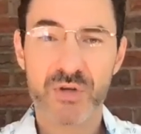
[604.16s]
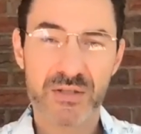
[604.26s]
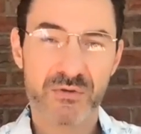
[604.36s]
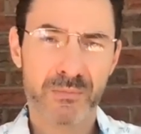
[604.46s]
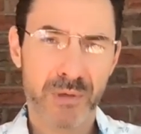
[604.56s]
try
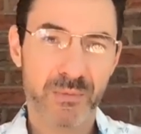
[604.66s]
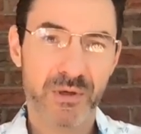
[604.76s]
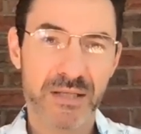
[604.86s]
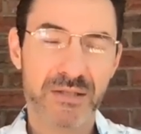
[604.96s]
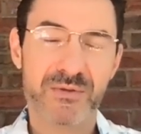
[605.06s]

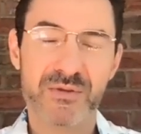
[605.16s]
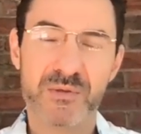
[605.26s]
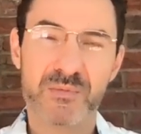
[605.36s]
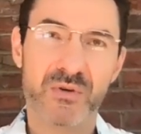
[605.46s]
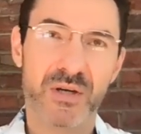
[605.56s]
to ask you to
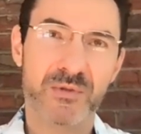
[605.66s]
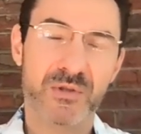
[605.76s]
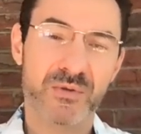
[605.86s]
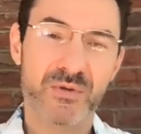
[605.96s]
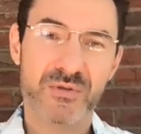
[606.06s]
subscribe
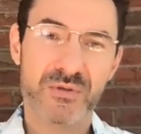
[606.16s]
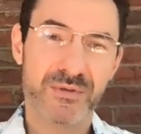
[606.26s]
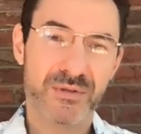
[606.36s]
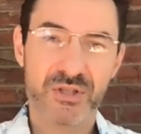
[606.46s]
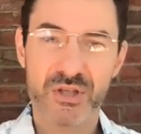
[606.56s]
to
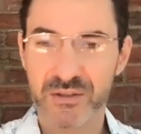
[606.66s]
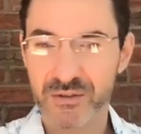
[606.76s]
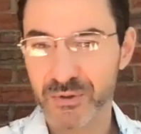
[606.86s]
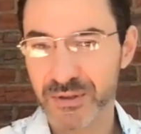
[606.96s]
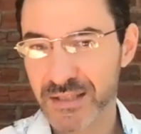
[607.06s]
this
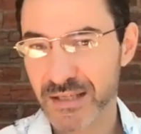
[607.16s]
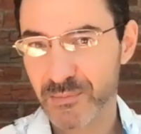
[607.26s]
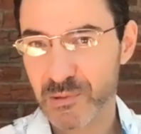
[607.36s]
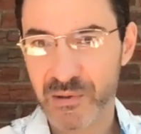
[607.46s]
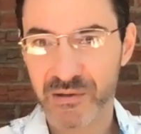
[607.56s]
channel all the
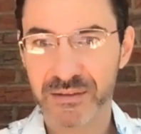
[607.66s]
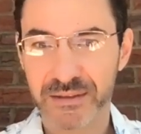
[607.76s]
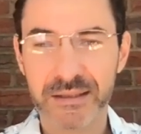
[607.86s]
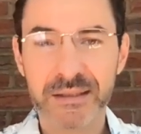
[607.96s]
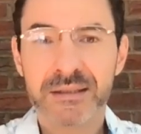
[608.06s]
time.
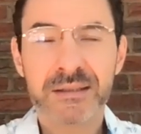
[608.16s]
Apparently,